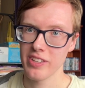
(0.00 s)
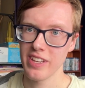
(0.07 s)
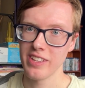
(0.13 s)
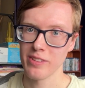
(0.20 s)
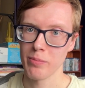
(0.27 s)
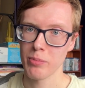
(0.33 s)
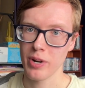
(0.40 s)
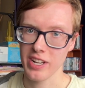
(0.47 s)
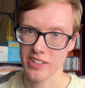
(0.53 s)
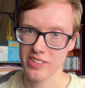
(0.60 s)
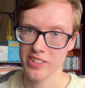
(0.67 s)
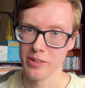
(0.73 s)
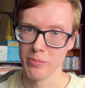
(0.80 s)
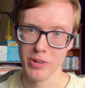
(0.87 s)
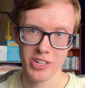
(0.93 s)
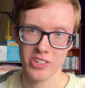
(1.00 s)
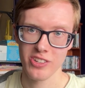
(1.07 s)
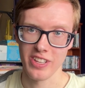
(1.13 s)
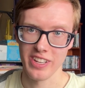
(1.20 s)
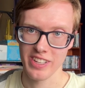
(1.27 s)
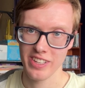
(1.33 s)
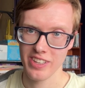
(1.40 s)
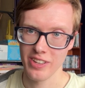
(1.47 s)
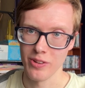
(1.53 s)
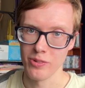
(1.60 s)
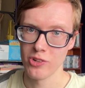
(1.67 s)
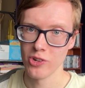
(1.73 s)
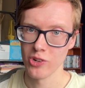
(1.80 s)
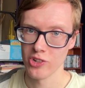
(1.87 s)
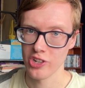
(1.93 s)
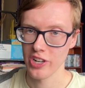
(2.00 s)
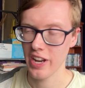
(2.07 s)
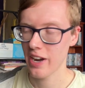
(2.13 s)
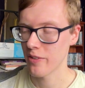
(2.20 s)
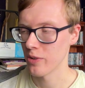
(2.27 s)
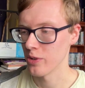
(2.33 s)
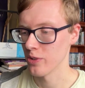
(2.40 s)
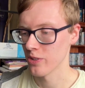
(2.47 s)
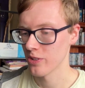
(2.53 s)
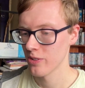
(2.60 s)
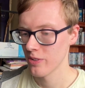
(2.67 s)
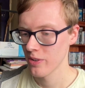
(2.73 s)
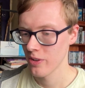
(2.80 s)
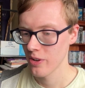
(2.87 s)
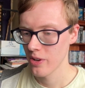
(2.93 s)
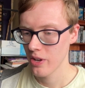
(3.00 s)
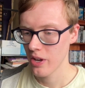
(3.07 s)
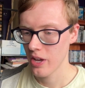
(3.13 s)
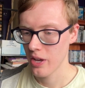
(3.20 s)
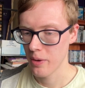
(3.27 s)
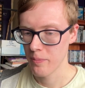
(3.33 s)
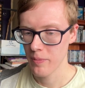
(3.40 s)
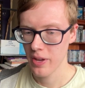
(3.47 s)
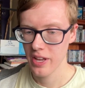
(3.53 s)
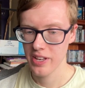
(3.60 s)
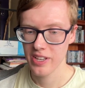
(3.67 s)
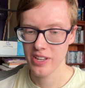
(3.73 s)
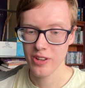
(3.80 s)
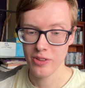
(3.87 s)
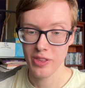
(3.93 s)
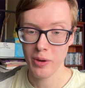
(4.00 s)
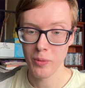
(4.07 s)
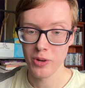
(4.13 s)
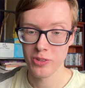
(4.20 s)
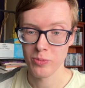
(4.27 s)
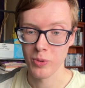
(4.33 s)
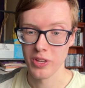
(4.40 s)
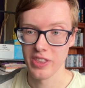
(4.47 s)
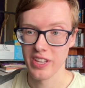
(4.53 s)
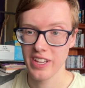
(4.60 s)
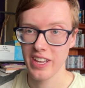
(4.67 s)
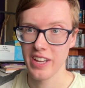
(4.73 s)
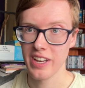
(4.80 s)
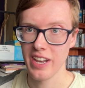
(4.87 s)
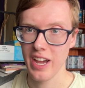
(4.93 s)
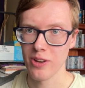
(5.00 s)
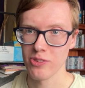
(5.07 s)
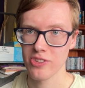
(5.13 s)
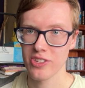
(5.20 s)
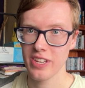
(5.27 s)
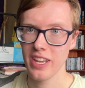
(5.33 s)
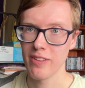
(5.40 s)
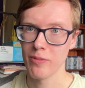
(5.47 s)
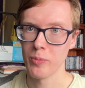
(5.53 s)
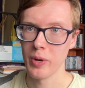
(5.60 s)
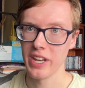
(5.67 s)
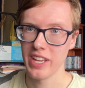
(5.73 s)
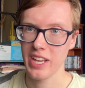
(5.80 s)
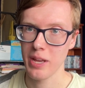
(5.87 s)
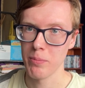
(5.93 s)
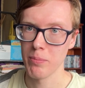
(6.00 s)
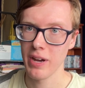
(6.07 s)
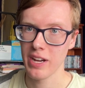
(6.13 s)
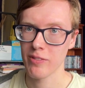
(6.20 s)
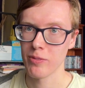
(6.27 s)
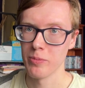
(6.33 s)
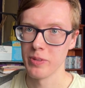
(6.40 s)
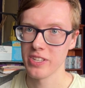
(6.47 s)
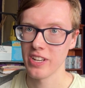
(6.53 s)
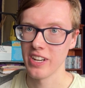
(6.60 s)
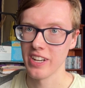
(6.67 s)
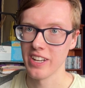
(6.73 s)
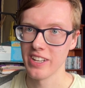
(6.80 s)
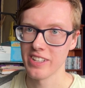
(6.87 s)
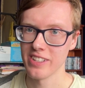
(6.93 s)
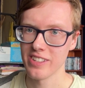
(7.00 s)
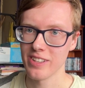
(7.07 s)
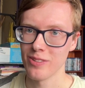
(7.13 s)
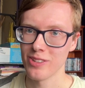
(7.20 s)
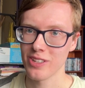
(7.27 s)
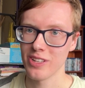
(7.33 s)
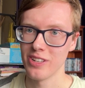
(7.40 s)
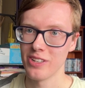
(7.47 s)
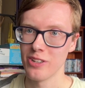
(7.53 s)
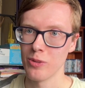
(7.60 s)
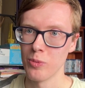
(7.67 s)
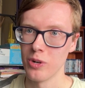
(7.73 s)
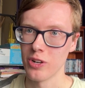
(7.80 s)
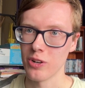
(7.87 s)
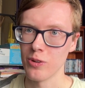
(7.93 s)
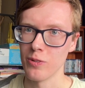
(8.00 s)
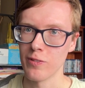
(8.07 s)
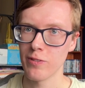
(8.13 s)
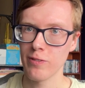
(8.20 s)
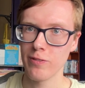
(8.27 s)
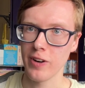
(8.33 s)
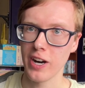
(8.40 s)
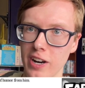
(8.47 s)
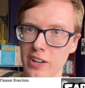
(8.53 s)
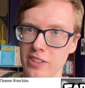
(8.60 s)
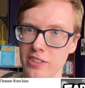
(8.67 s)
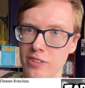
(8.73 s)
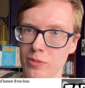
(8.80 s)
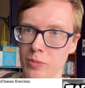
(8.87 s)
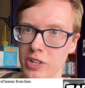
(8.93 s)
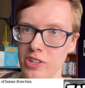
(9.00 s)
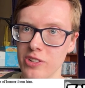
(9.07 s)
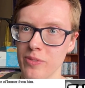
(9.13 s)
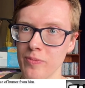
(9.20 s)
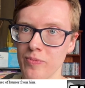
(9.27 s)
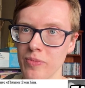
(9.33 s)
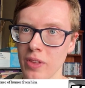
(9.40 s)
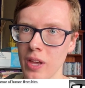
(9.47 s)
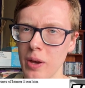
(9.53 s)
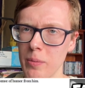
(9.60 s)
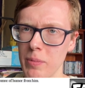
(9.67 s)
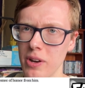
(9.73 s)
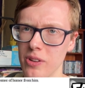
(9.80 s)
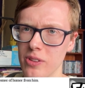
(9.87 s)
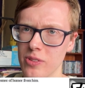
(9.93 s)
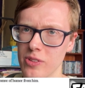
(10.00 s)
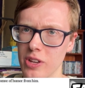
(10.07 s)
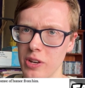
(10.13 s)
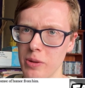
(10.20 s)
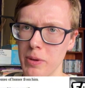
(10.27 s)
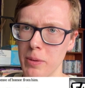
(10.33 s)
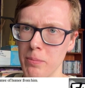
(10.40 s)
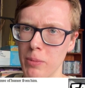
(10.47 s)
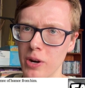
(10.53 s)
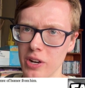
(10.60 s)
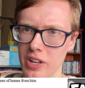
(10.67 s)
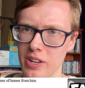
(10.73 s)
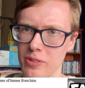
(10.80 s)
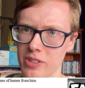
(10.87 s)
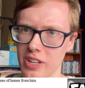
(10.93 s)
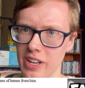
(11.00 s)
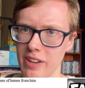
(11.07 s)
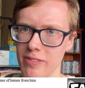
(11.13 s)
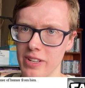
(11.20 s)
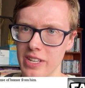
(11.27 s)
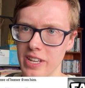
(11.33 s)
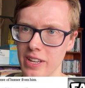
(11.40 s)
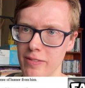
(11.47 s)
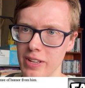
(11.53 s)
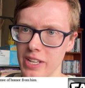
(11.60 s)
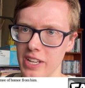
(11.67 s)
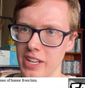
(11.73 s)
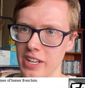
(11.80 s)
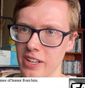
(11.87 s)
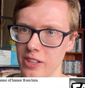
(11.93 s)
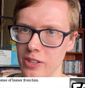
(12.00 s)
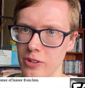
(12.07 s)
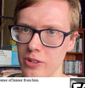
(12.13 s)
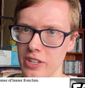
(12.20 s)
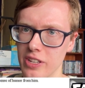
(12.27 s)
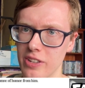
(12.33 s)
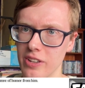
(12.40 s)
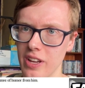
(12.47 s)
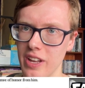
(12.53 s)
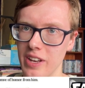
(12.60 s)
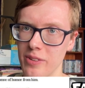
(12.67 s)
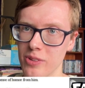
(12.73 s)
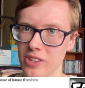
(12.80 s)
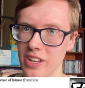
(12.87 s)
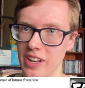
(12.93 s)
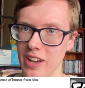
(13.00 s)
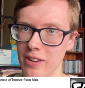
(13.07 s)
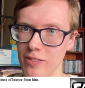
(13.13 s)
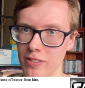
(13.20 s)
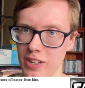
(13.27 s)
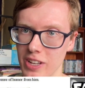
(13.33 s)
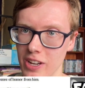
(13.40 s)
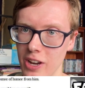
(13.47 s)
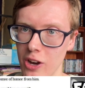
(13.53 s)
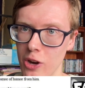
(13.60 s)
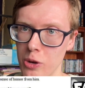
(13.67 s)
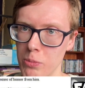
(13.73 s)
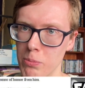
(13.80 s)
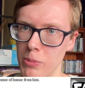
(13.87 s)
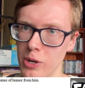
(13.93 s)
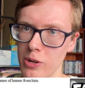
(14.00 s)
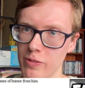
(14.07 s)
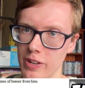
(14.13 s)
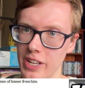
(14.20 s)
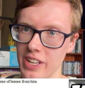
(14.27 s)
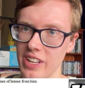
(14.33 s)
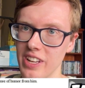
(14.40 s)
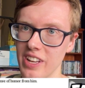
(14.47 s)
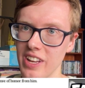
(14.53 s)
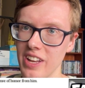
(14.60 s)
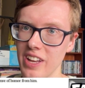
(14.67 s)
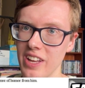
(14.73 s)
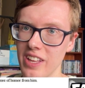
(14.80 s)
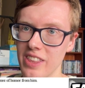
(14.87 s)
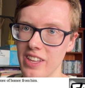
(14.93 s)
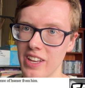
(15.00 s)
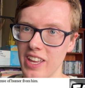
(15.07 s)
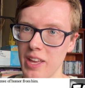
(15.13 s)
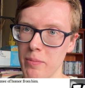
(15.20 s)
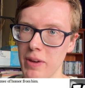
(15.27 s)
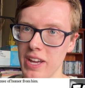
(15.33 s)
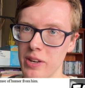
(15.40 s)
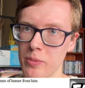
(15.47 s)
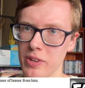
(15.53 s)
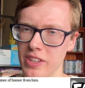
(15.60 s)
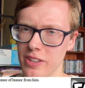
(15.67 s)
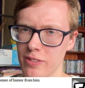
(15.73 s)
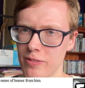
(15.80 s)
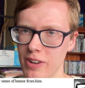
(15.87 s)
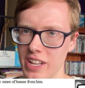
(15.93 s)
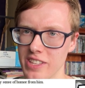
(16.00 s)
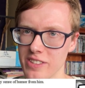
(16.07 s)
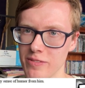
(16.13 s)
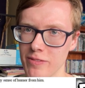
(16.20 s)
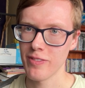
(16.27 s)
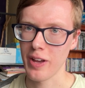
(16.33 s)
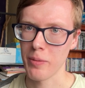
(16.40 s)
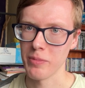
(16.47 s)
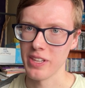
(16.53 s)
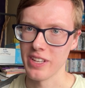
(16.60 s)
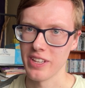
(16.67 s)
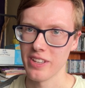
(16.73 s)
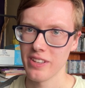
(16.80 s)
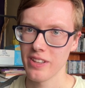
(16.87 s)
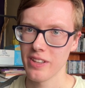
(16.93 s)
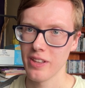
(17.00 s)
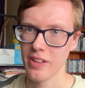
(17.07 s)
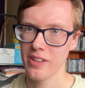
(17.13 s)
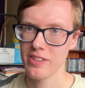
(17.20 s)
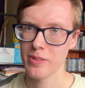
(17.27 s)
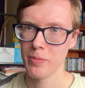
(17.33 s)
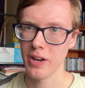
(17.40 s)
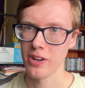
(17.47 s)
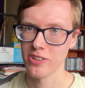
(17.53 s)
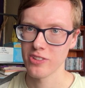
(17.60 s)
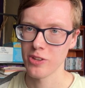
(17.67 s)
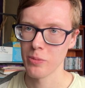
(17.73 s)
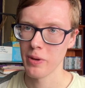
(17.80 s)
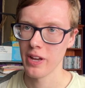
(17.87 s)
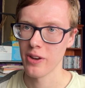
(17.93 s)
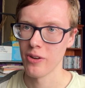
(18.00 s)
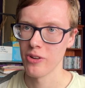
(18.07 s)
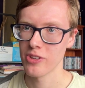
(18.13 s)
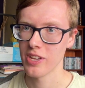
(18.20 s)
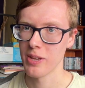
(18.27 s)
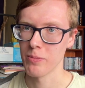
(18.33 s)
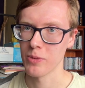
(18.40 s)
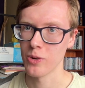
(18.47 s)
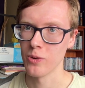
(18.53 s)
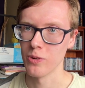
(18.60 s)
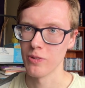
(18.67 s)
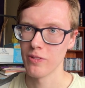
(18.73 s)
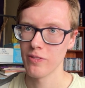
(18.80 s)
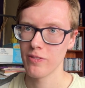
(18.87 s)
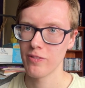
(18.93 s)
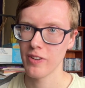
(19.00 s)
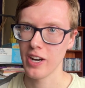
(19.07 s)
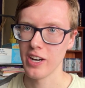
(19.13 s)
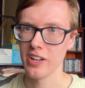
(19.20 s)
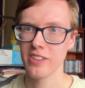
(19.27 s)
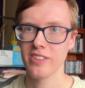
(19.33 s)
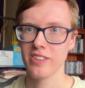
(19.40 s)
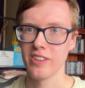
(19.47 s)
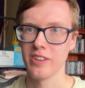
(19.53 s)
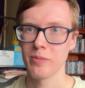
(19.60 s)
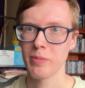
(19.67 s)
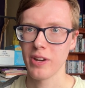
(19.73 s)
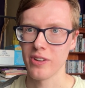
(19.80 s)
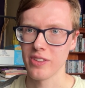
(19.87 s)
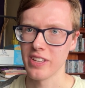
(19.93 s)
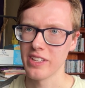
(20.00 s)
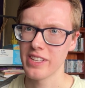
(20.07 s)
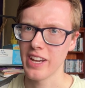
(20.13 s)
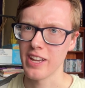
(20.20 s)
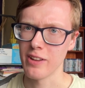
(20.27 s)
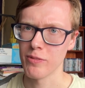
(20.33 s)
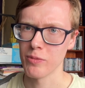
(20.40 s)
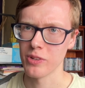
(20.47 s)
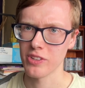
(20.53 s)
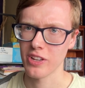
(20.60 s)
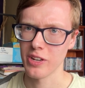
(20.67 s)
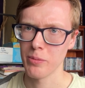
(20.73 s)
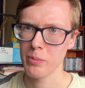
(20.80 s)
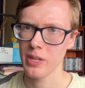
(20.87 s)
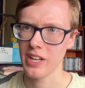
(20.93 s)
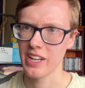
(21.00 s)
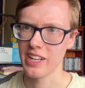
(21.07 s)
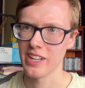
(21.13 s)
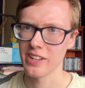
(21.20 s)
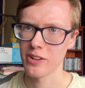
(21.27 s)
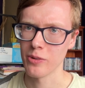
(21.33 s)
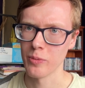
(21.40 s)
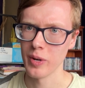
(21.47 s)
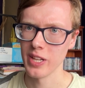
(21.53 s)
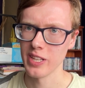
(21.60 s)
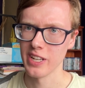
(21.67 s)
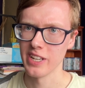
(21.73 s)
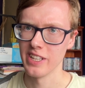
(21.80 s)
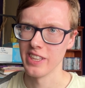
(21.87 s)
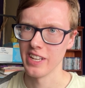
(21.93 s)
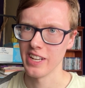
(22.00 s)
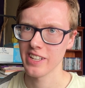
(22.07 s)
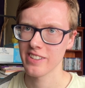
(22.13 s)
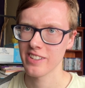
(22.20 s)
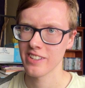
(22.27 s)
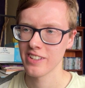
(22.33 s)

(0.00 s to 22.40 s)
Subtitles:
He's a prankster, much like, George and Harold. And you know, there was one that he announced even when he came back from his hiatus. He was going to do one called Farts, which apparently is going to book, and it was going to have a DVD included, and it was going to have like a home movie that he made with his friends and family. It's about a superhero team called Farts, and apparently Dave was going to play a gorilla in that.